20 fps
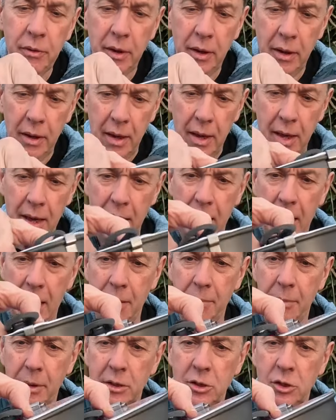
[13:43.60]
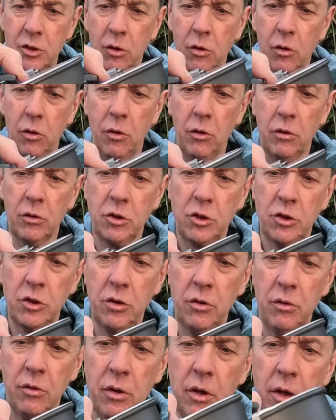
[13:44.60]
that MSR
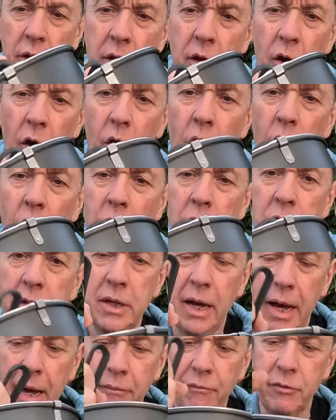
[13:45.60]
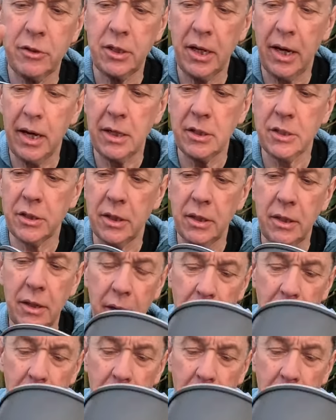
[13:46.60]
certainly aren't advertising